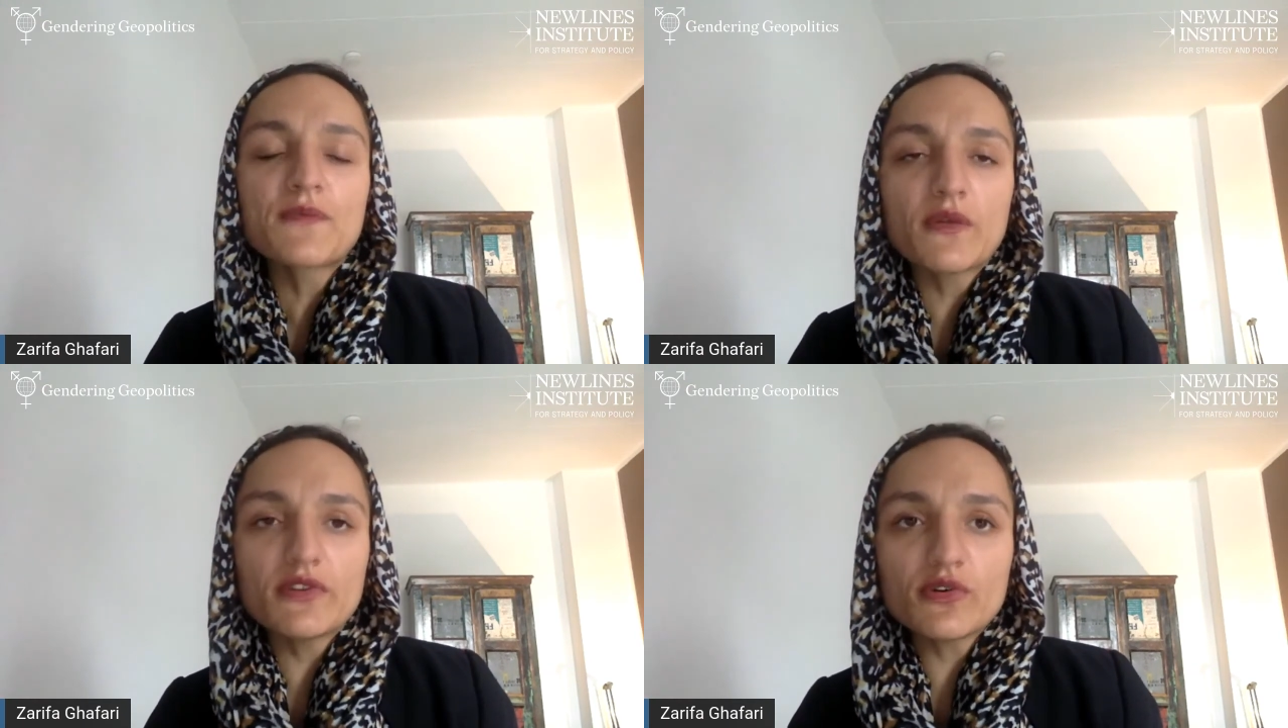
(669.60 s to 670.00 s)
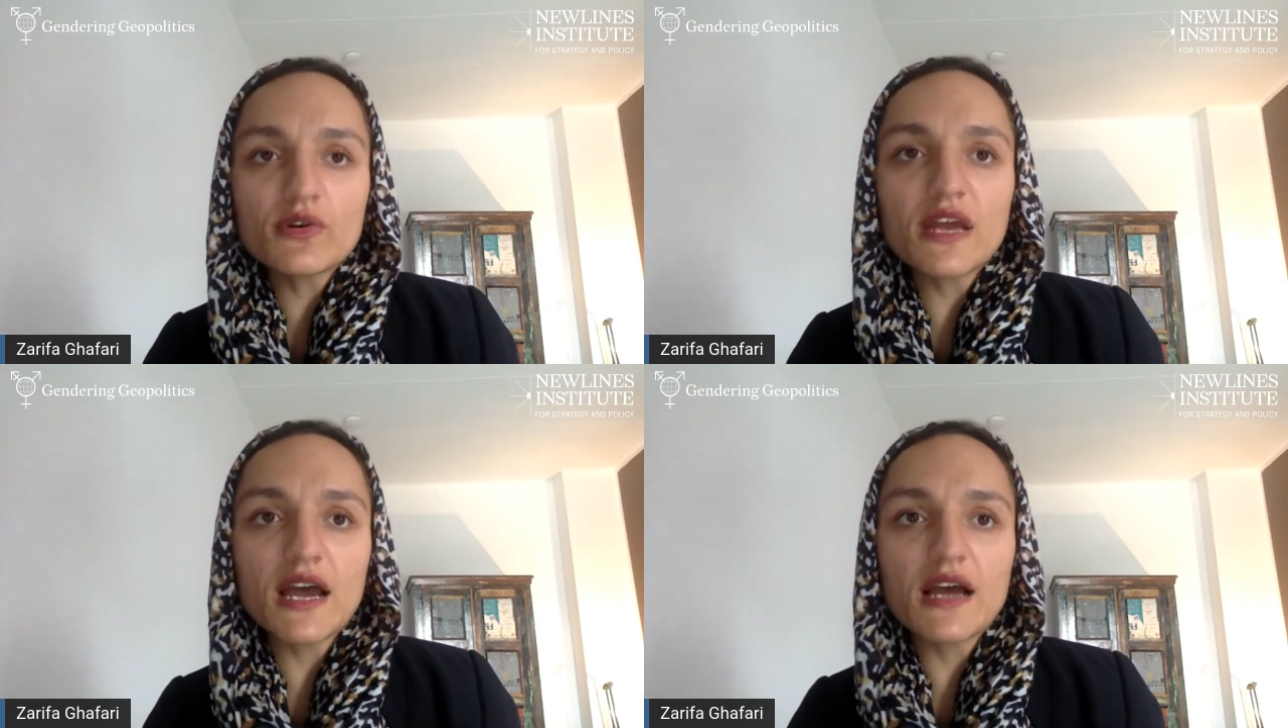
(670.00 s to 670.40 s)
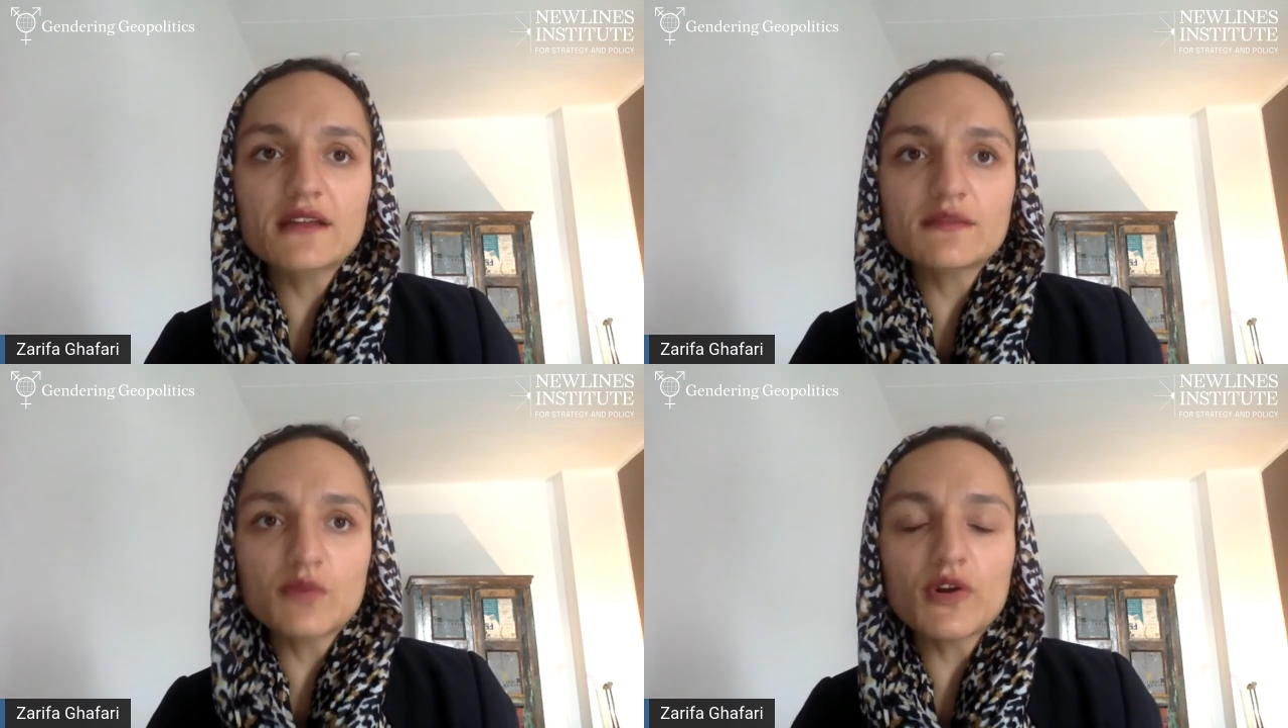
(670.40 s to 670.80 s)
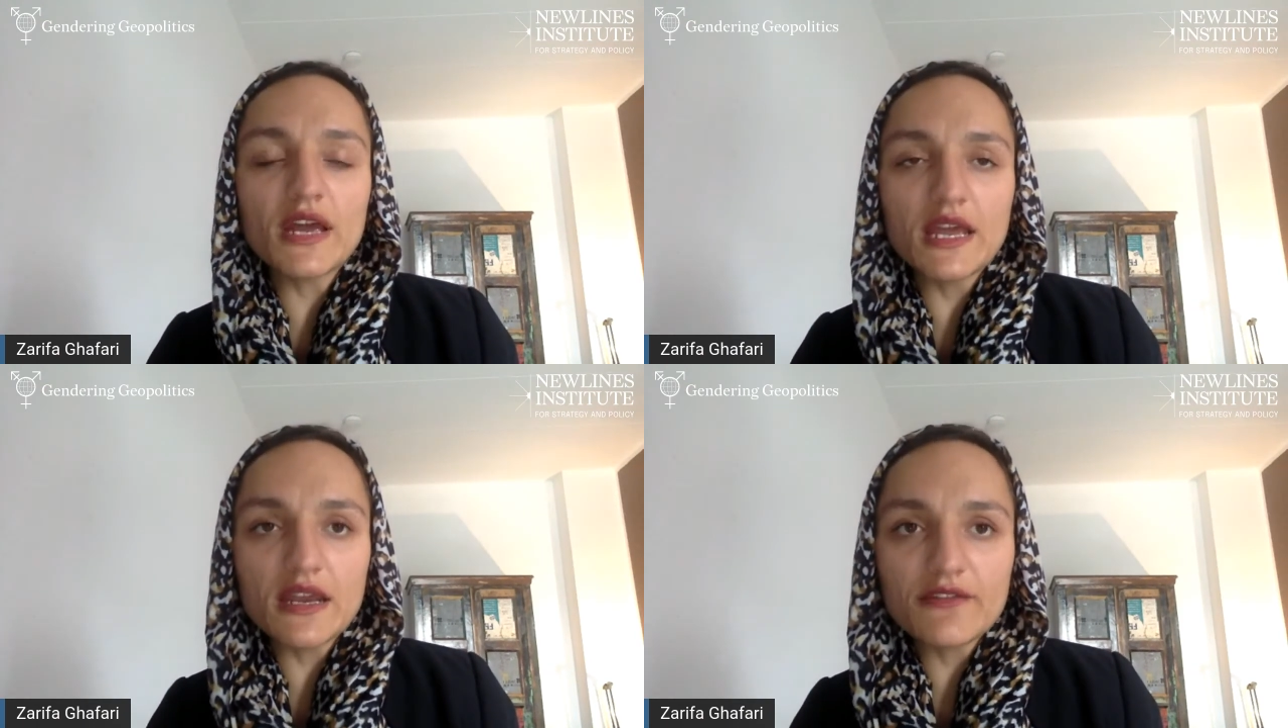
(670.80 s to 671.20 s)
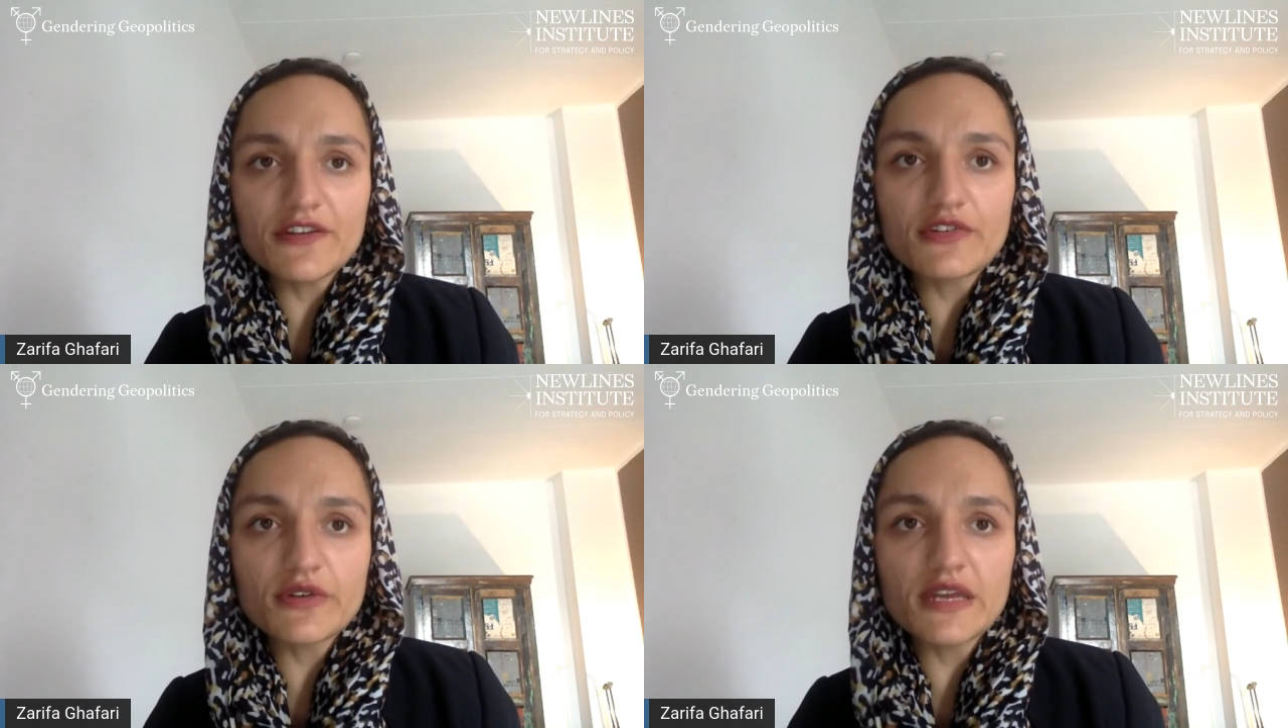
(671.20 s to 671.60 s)
we don't had more enough
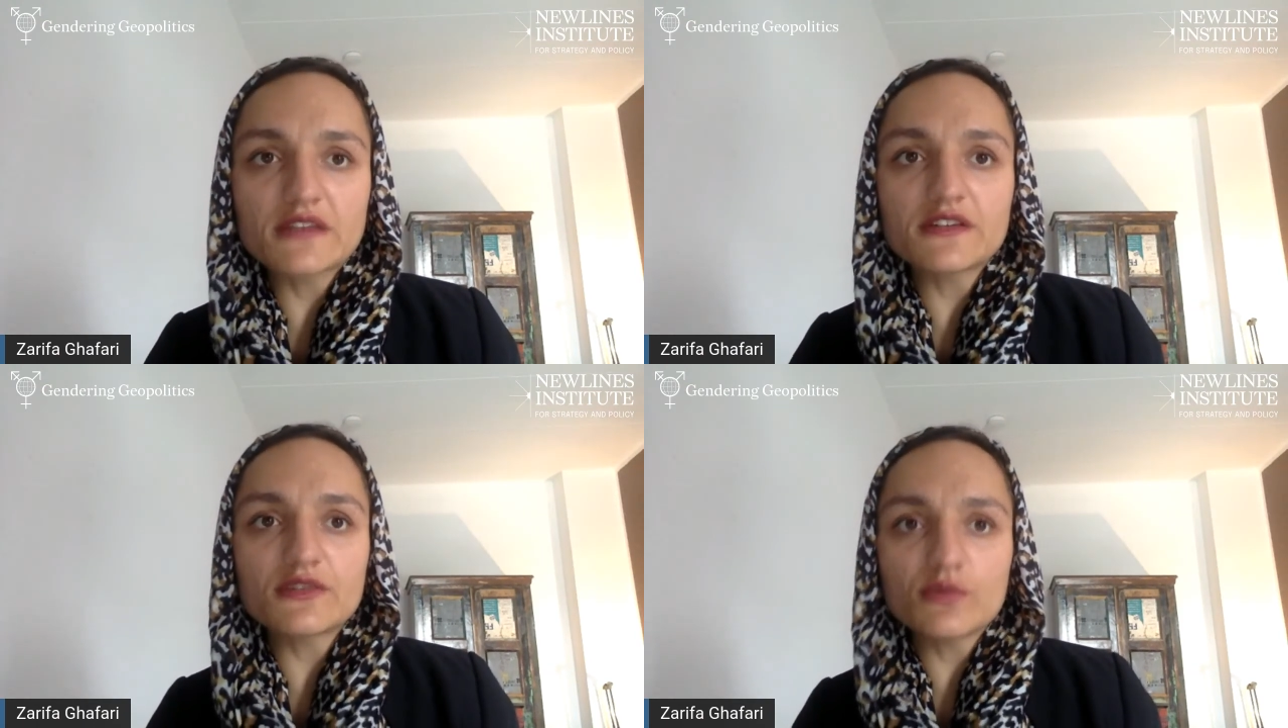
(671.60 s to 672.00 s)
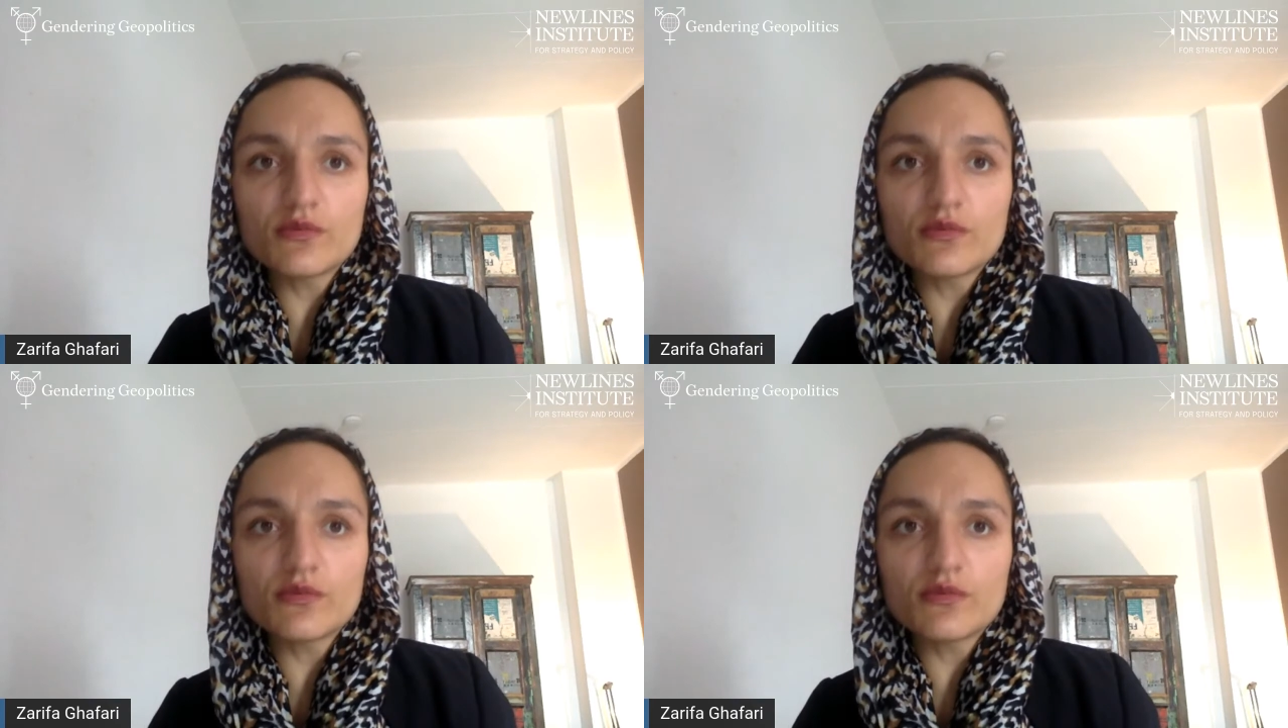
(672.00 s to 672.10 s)
educated